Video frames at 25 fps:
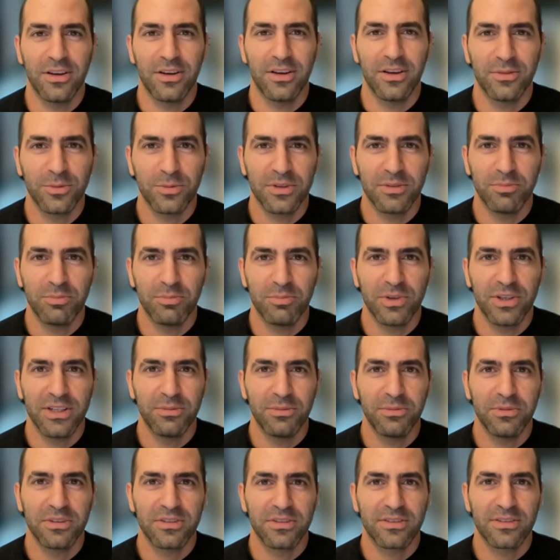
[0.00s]
hi, everyone. My
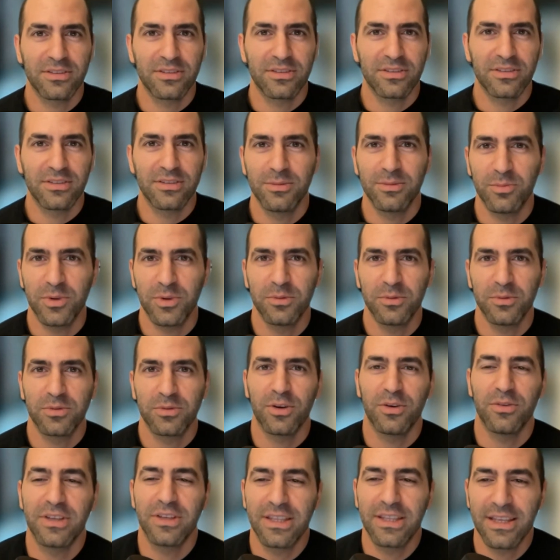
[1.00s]
name is
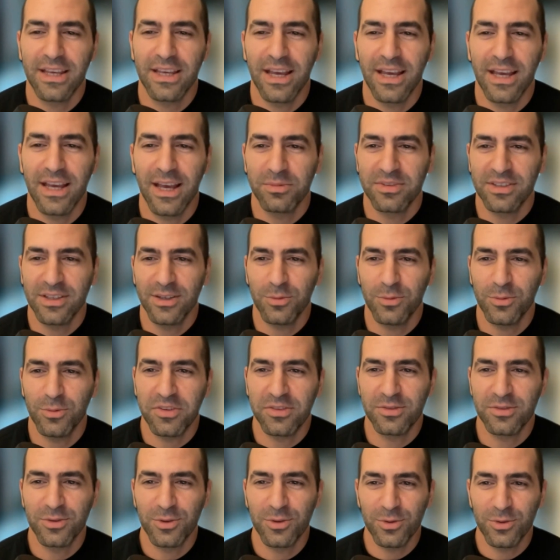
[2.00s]
Arvin Khamseh
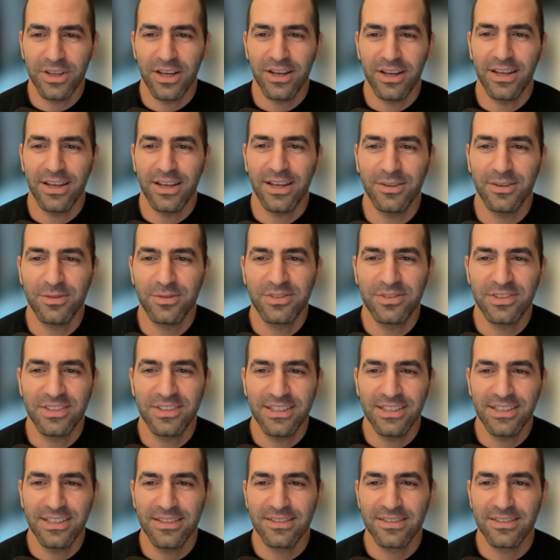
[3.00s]
with Sold Out
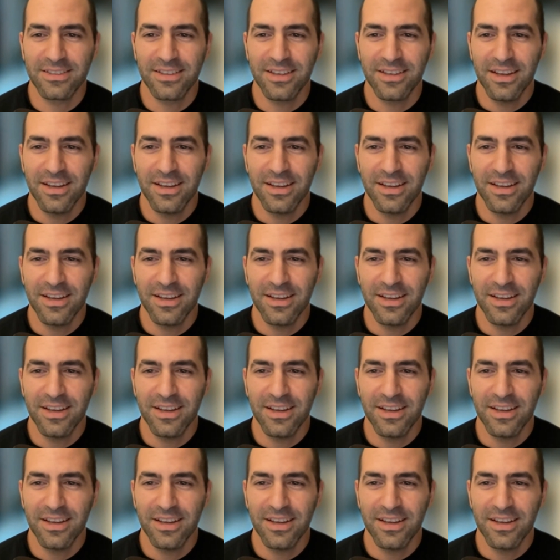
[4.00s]
NFTs.